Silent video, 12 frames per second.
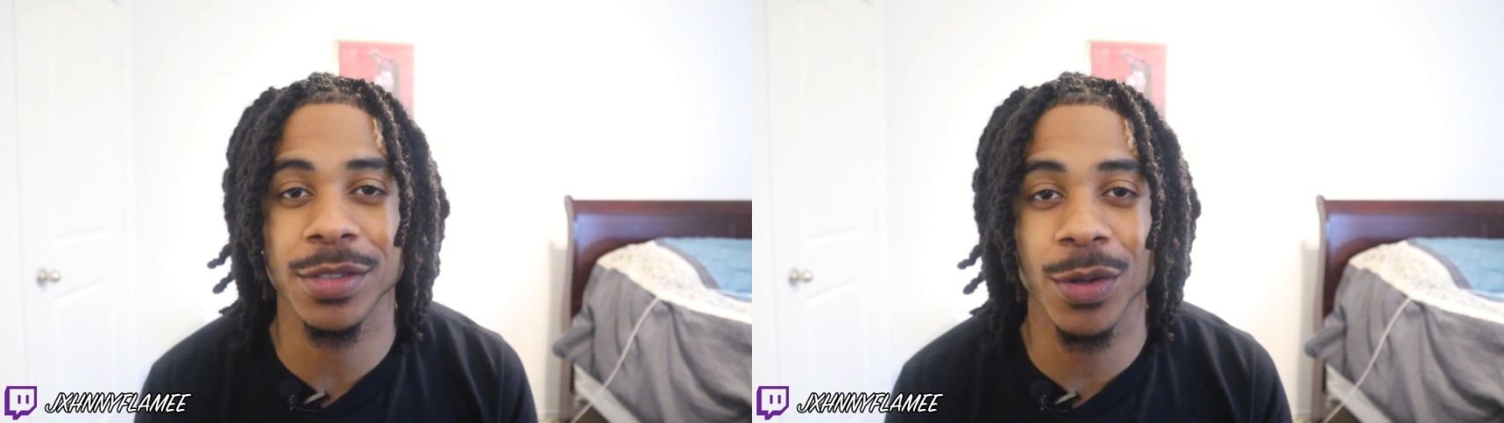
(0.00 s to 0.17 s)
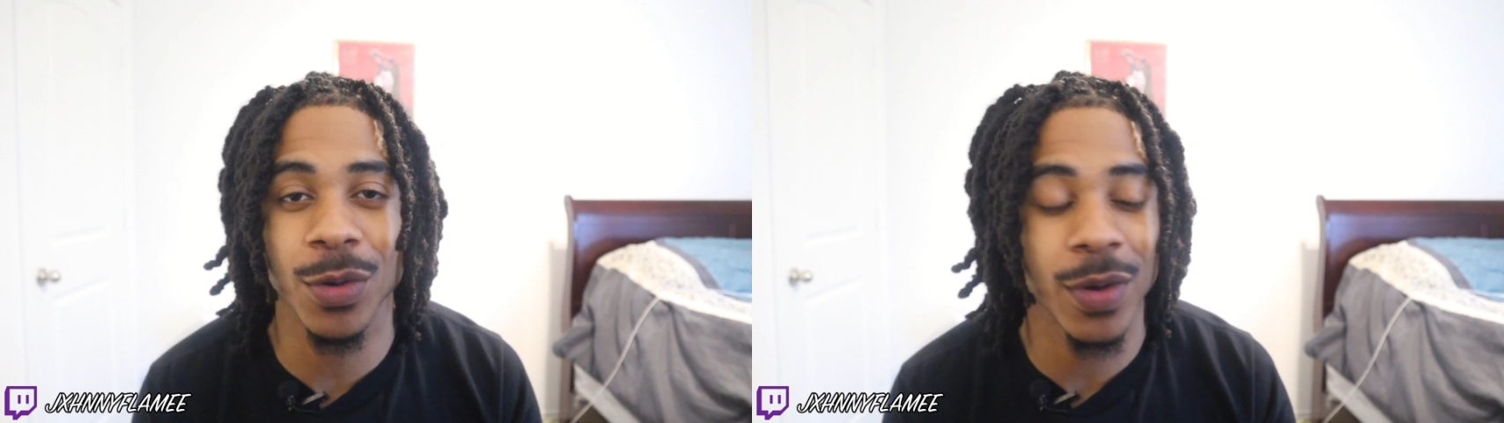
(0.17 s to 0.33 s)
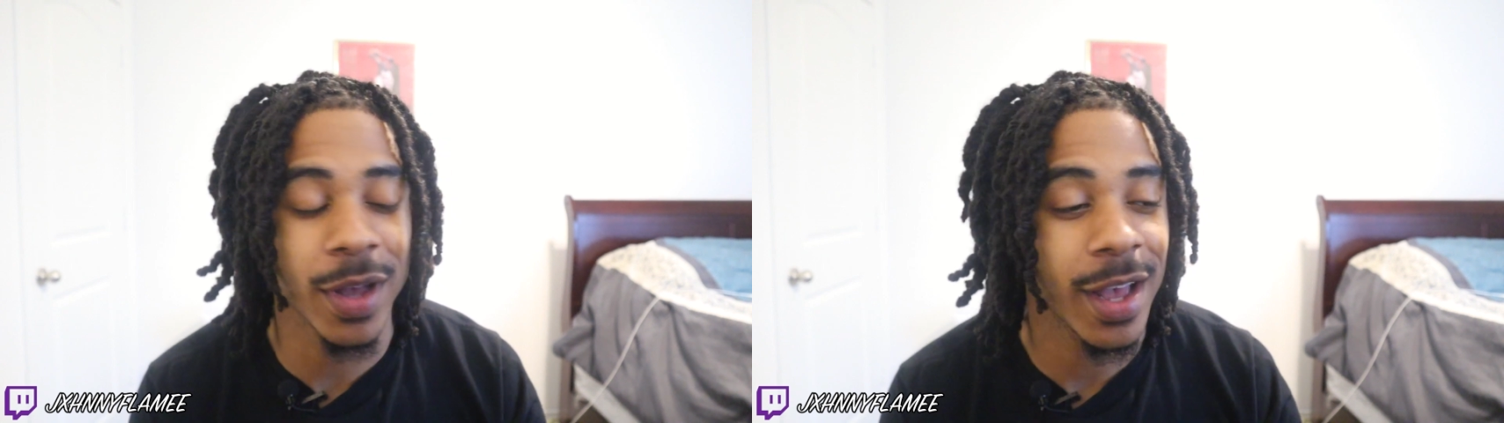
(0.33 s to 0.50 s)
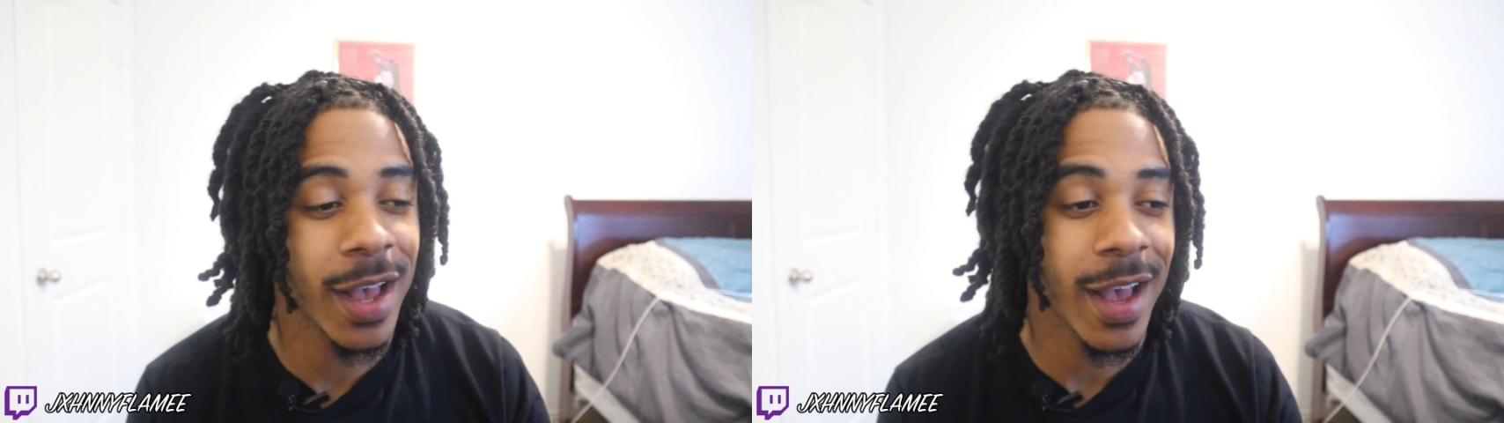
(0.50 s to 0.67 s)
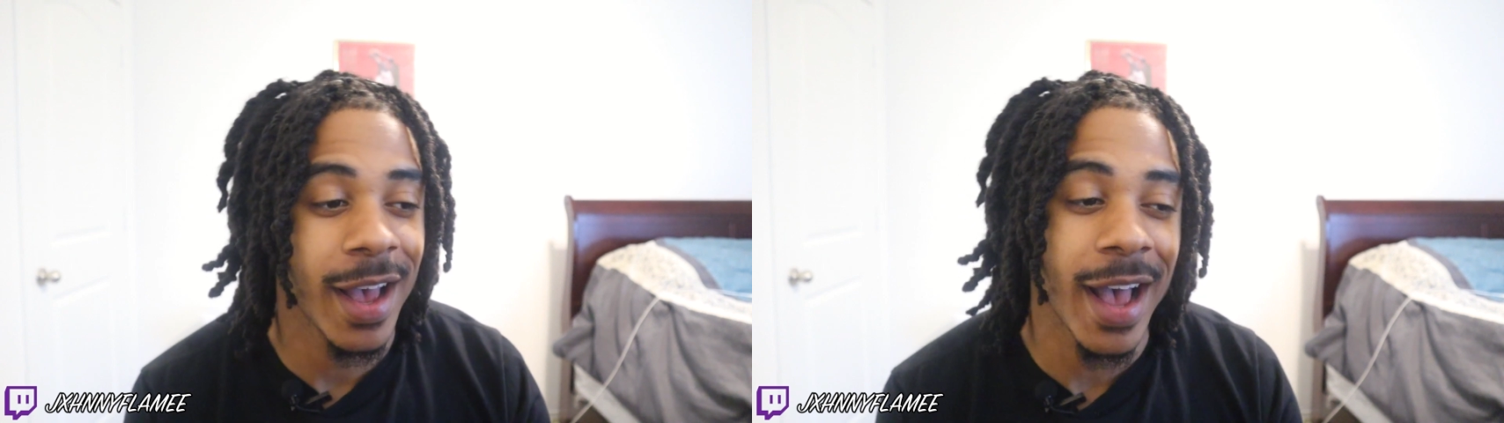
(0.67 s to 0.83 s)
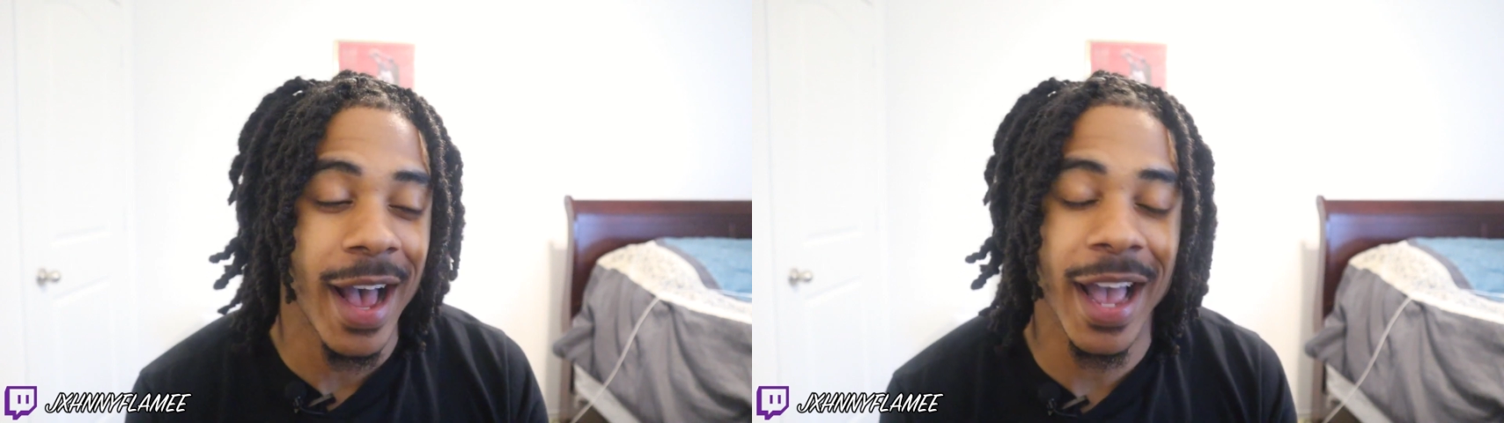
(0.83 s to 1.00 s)
So
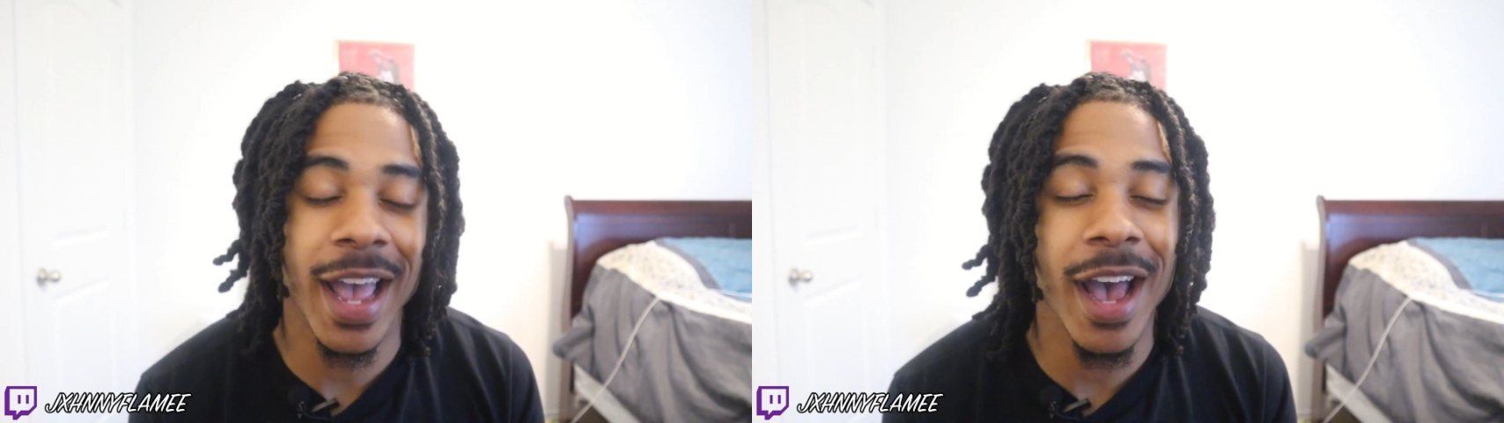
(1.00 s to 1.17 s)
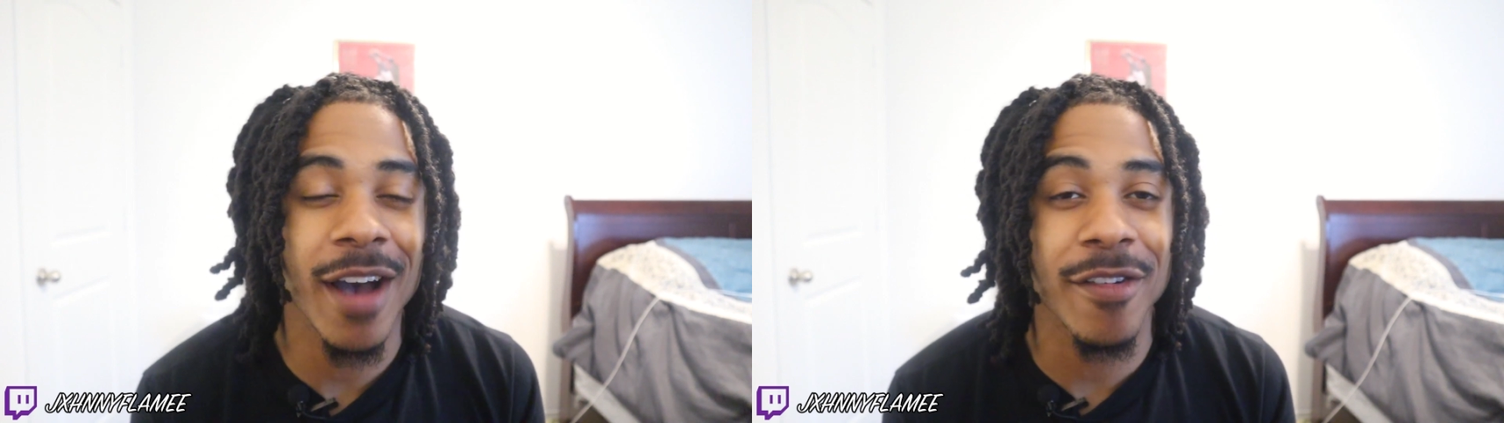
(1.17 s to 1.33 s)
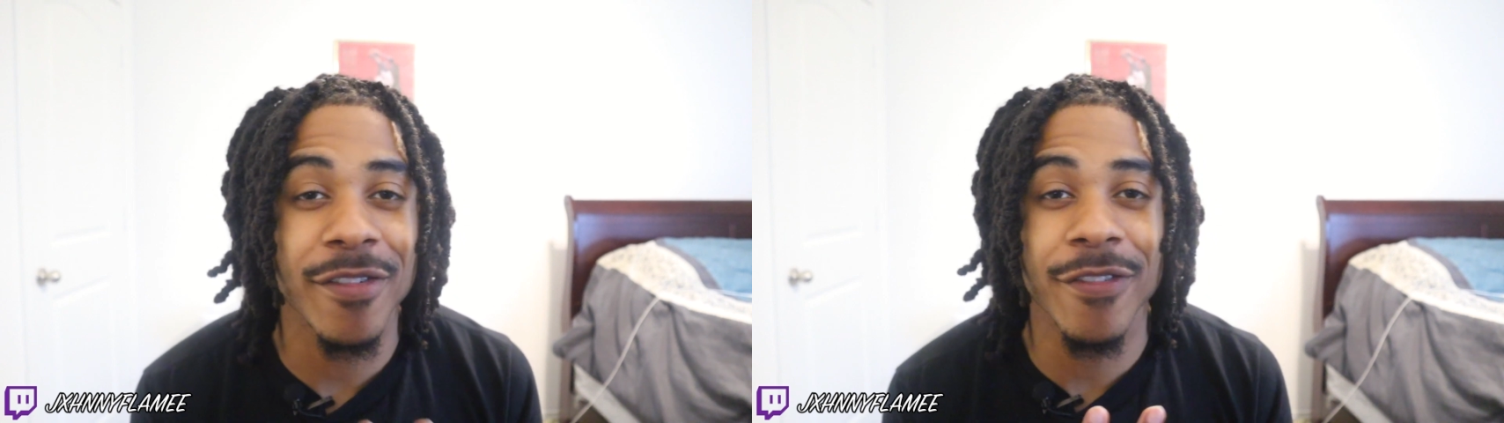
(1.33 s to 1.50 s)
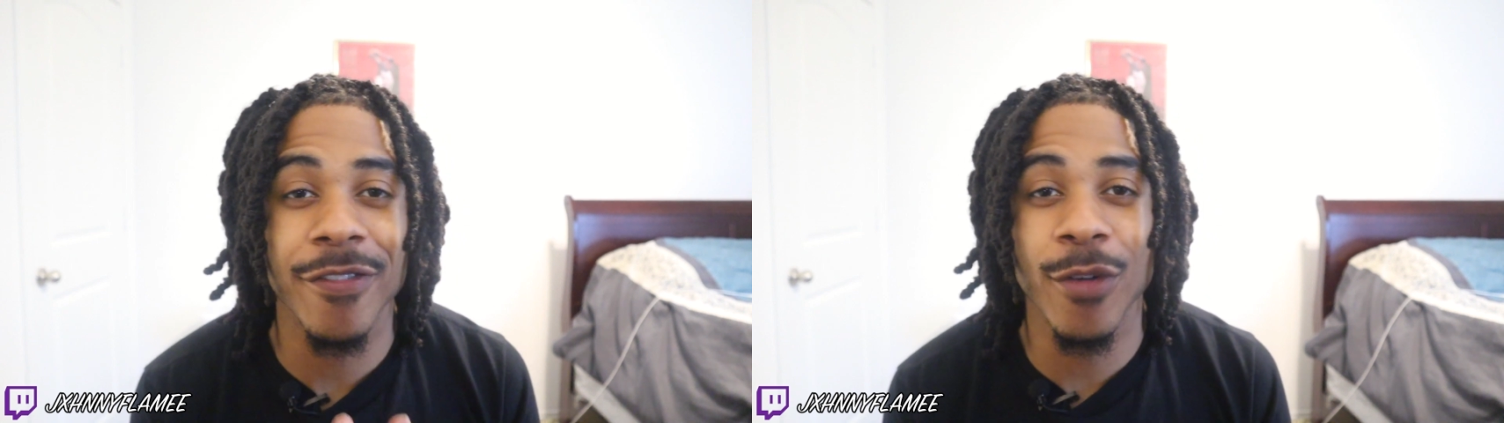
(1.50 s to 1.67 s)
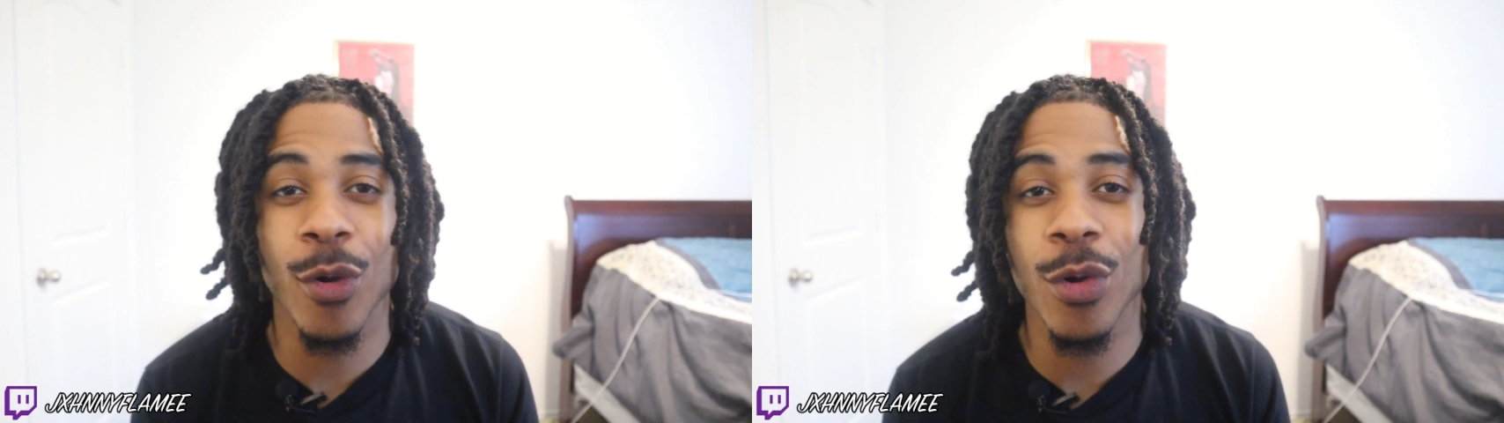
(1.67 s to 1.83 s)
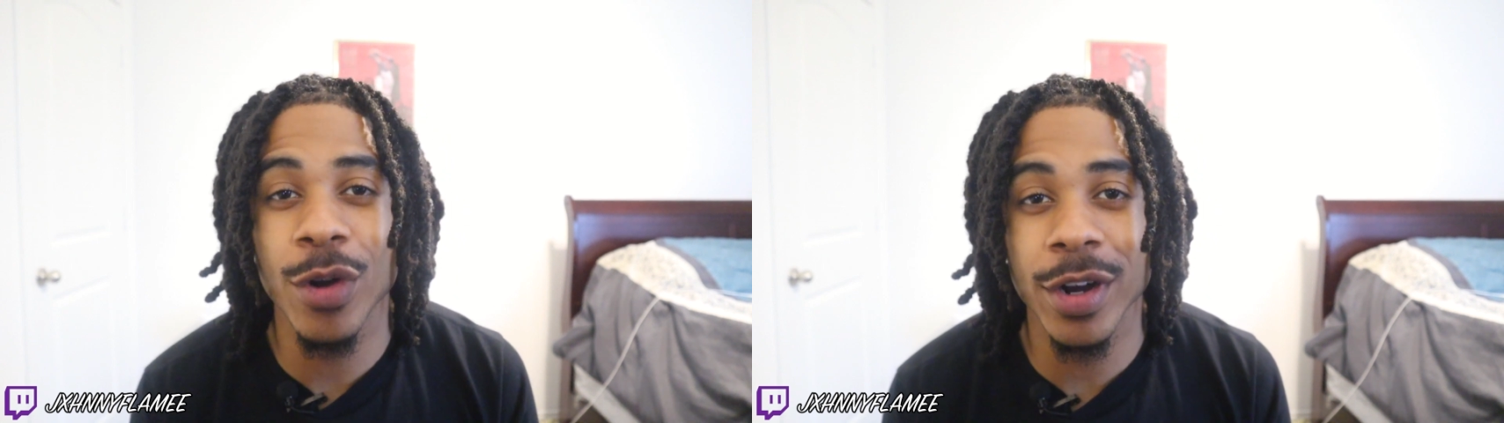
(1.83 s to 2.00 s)
I got
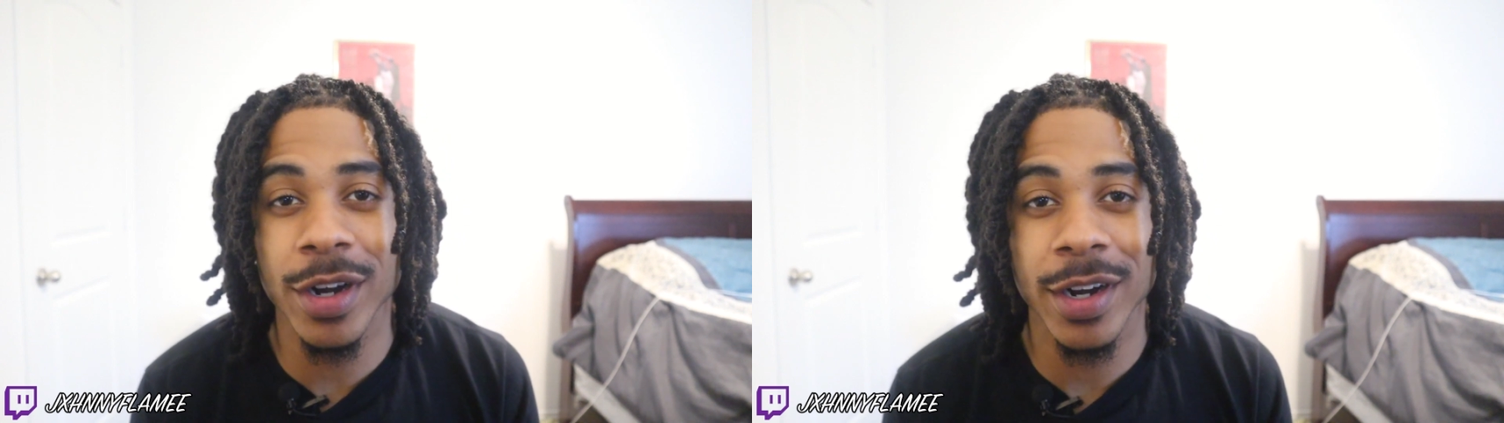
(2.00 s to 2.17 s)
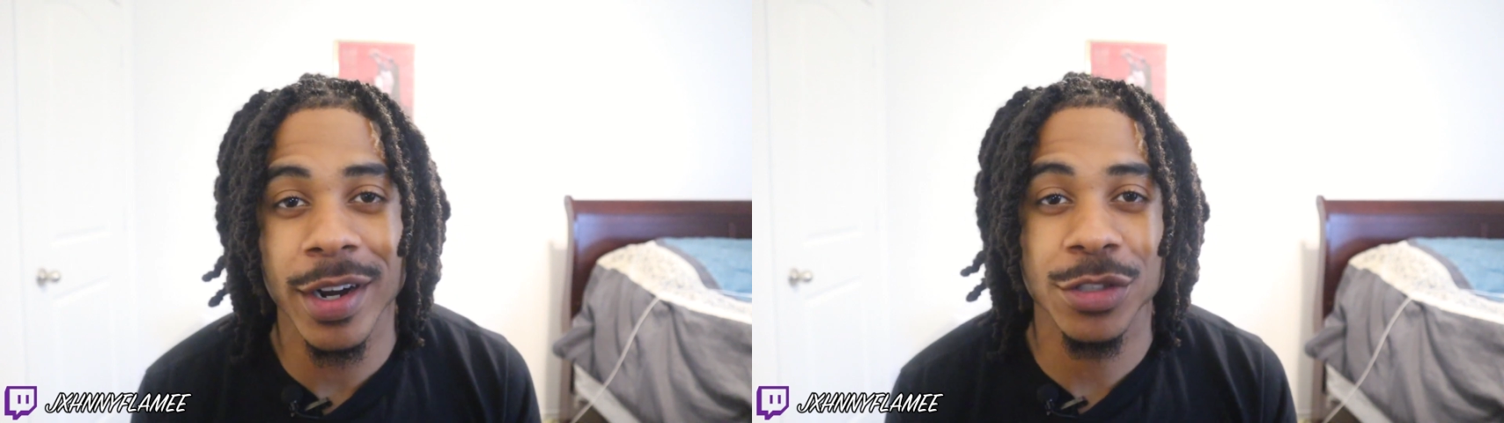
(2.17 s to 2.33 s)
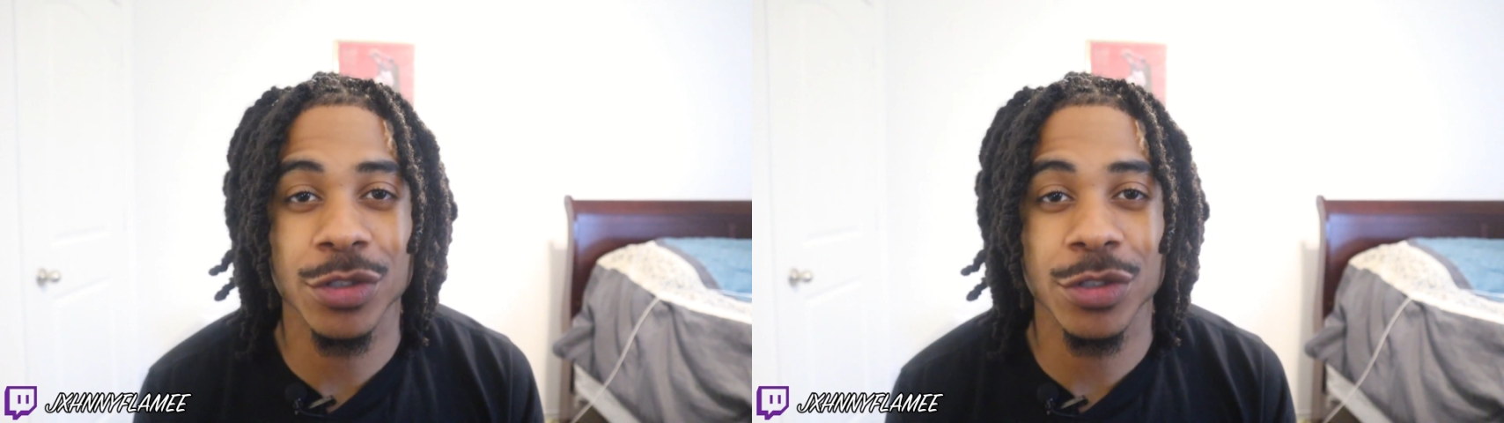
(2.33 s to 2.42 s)
4